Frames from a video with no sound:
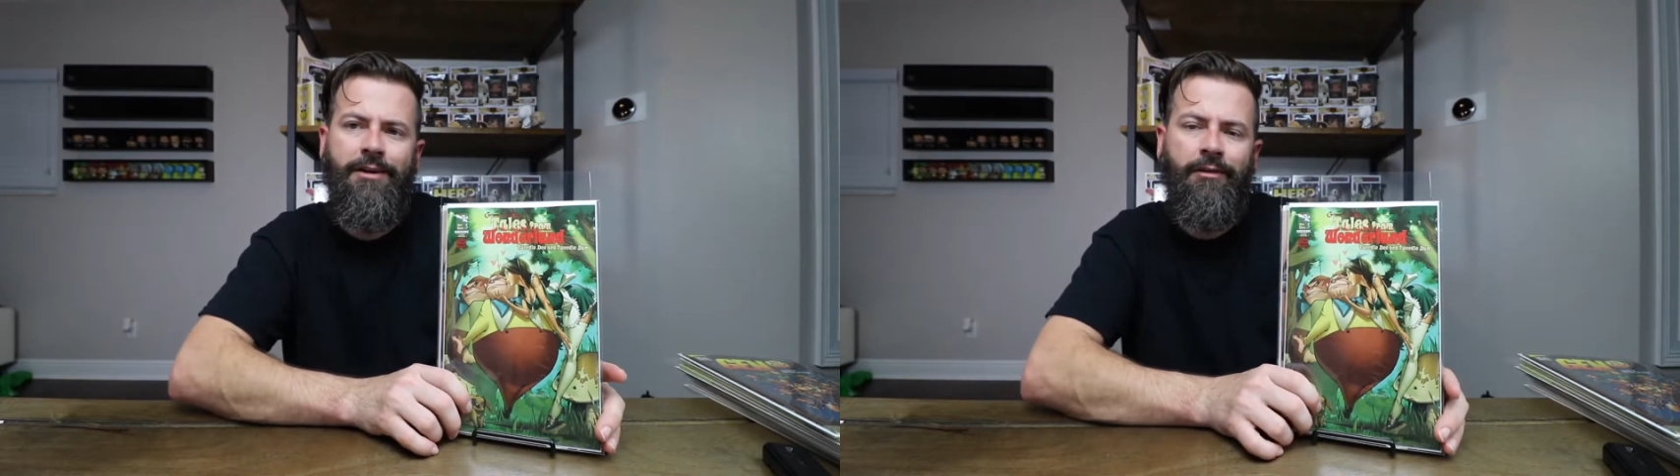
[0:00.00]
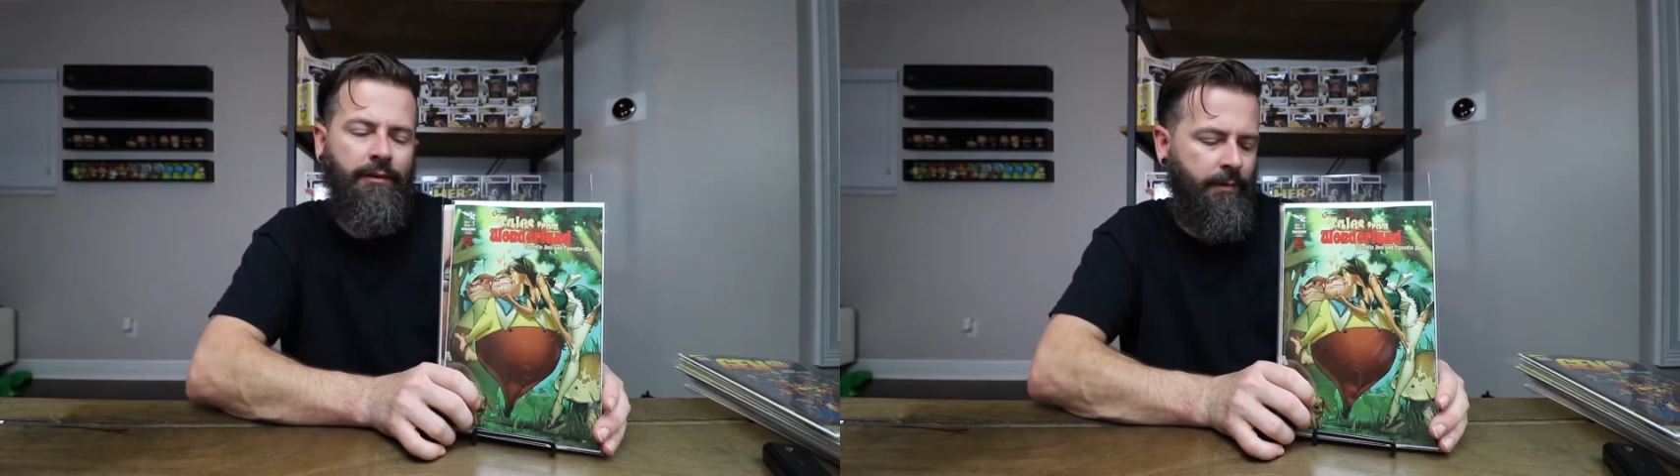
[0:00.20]

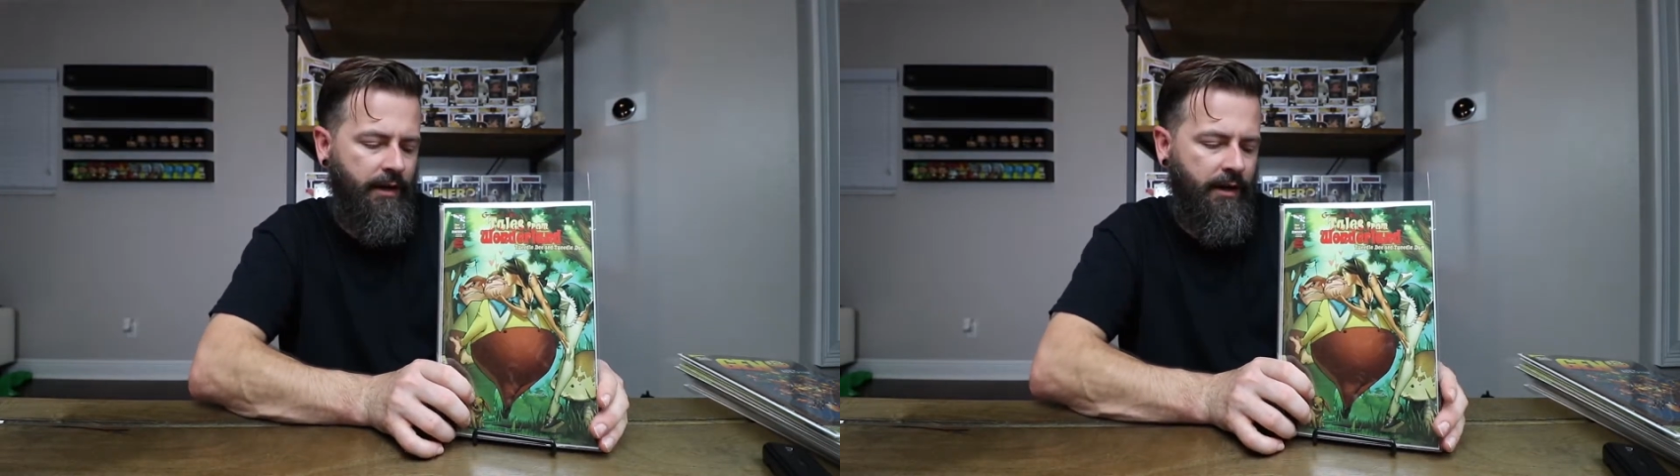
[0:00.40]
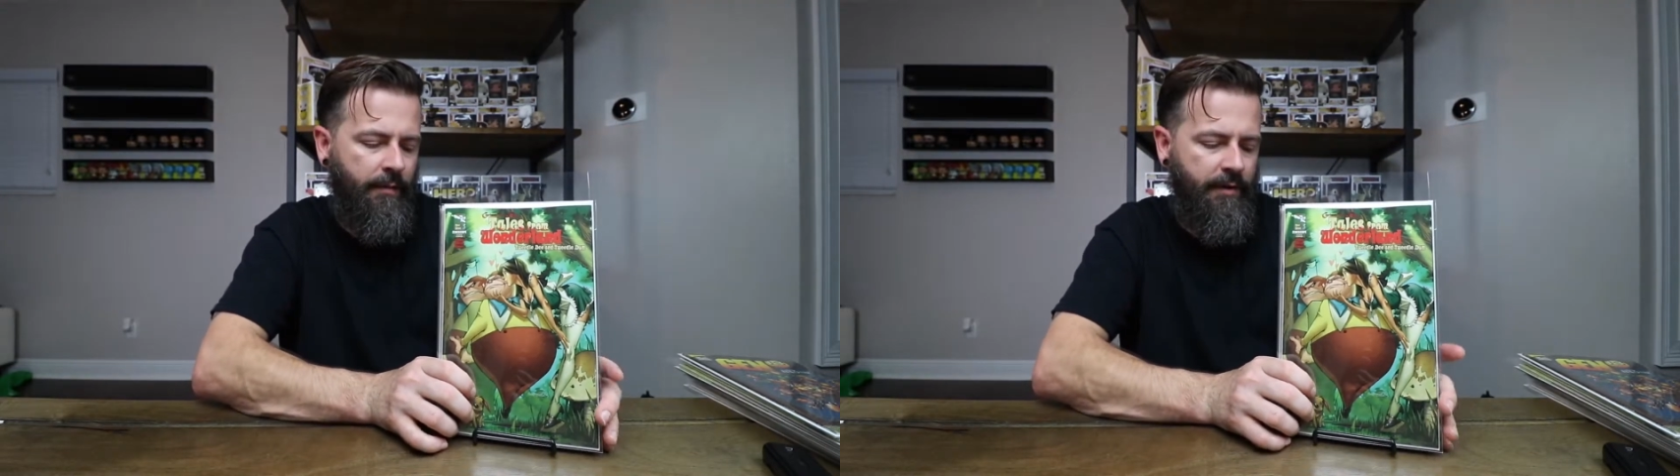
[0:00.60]
leave me a
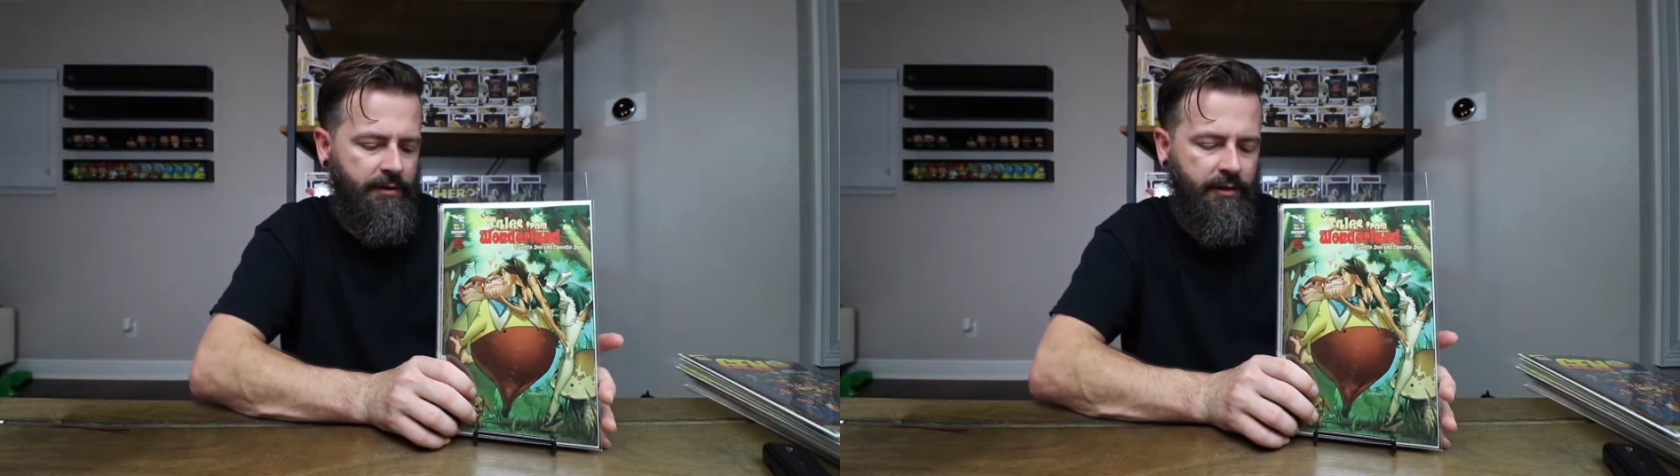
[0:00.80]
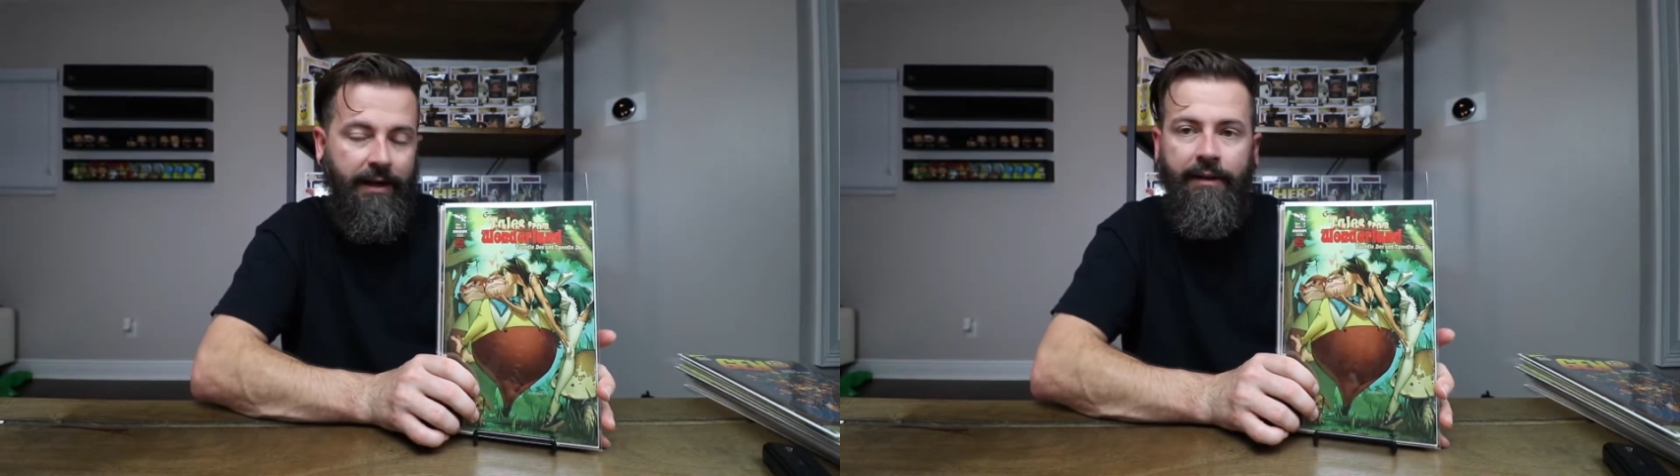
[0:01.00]
comment
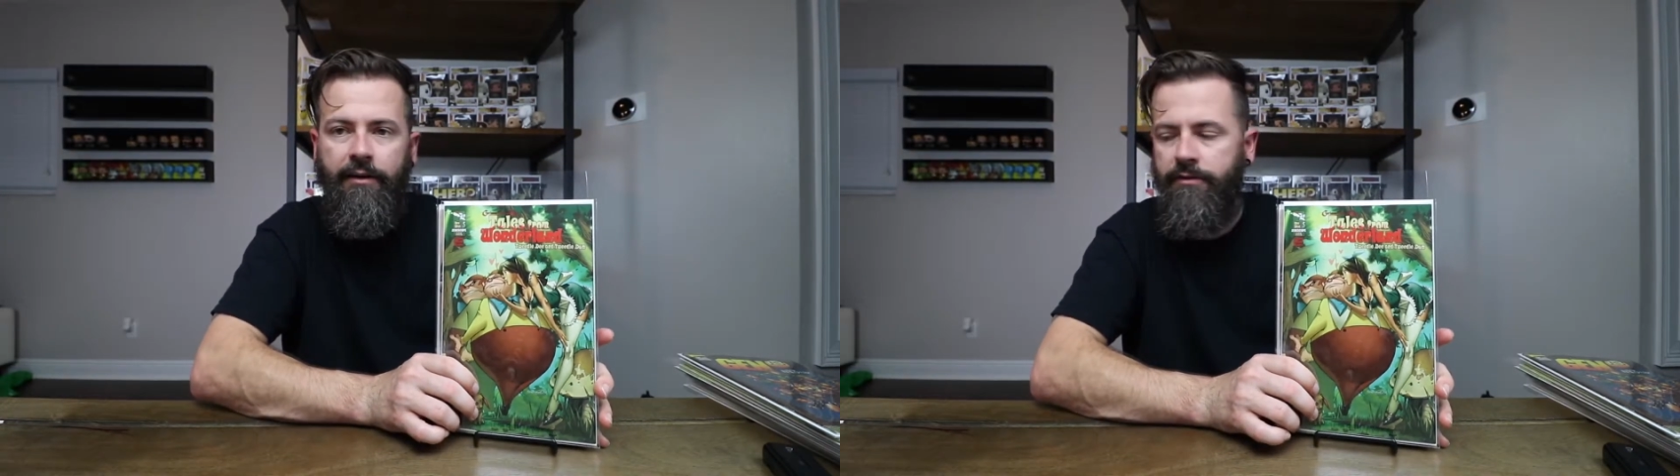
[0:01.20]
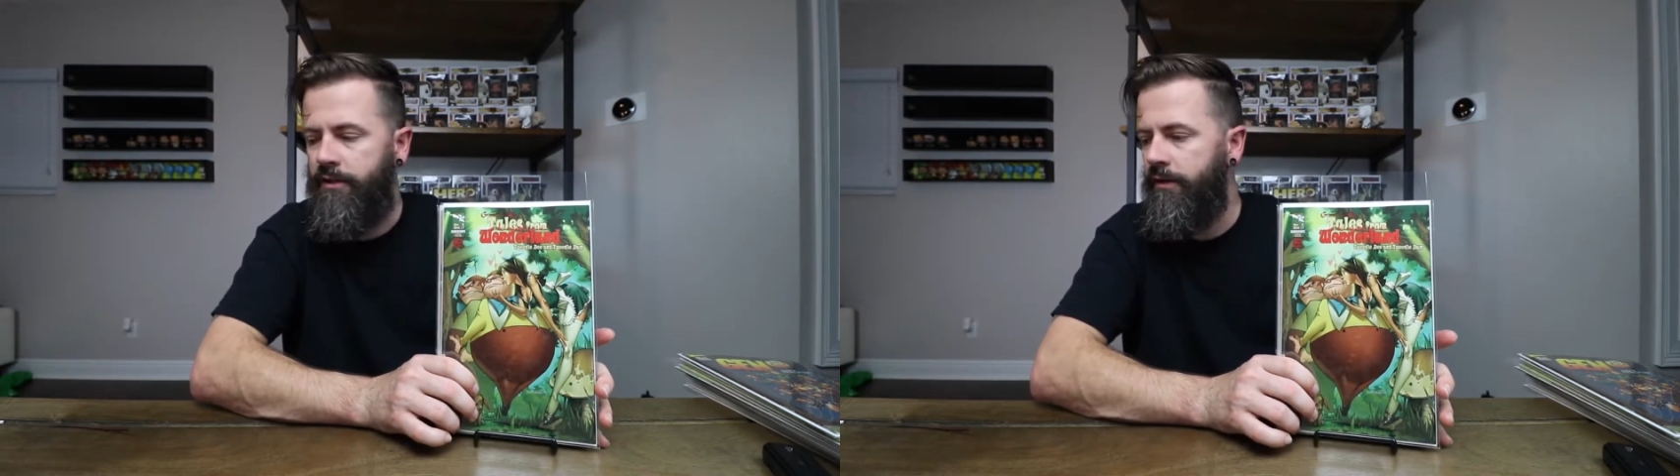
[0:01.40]
so I can
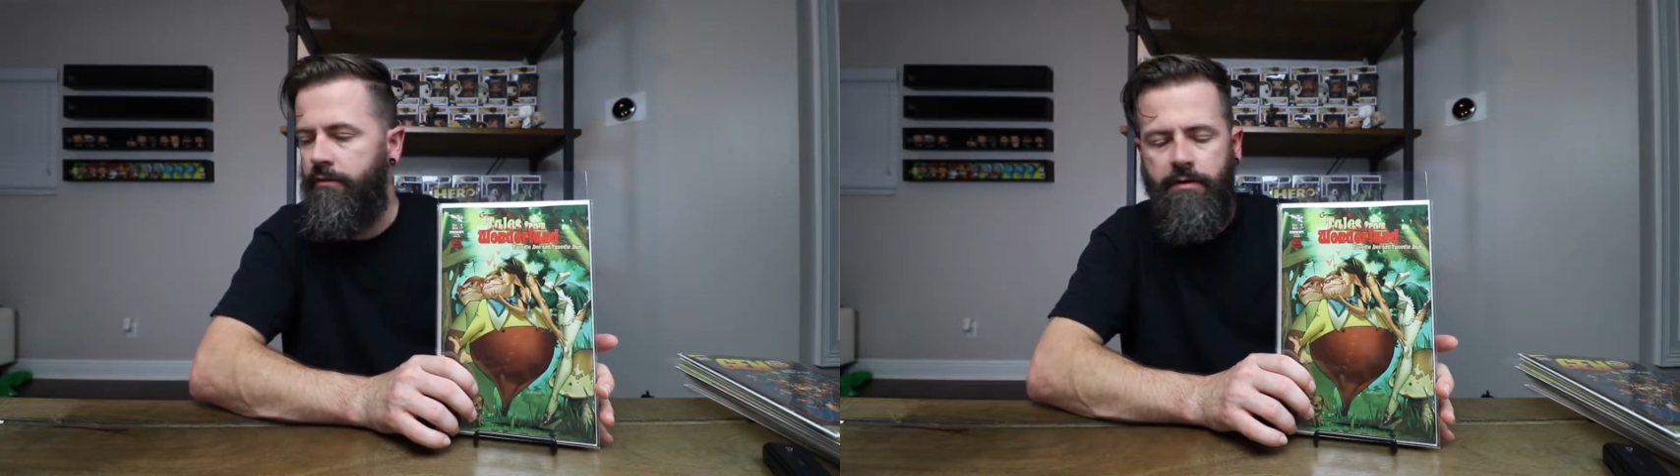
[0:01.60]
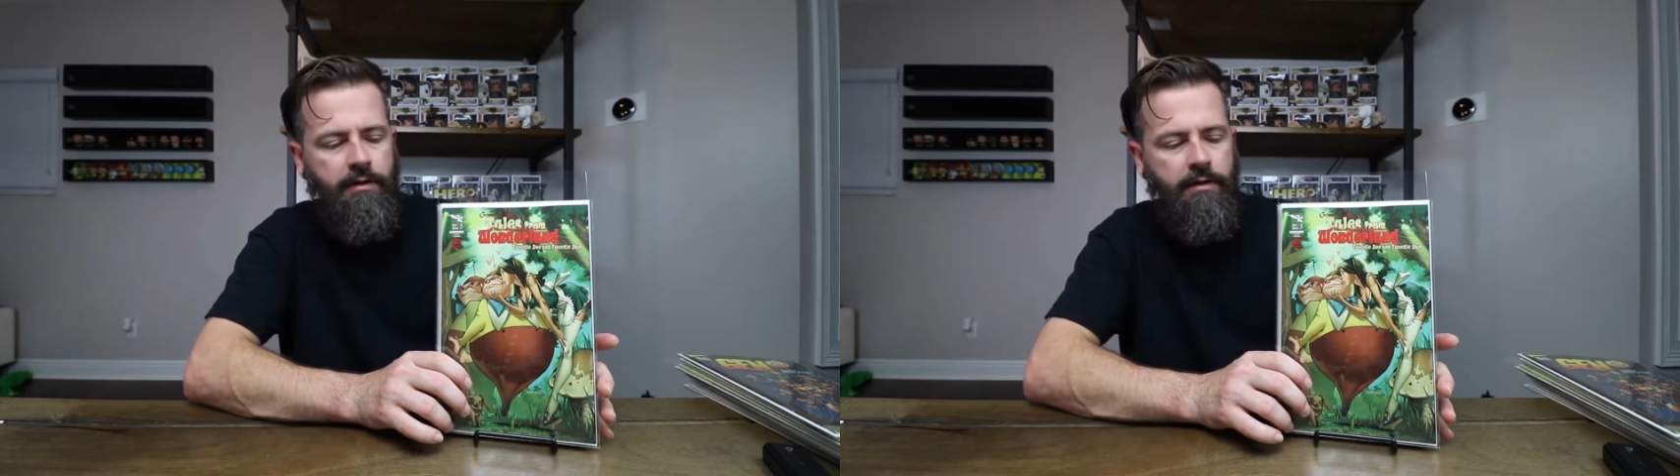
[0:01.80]
know too.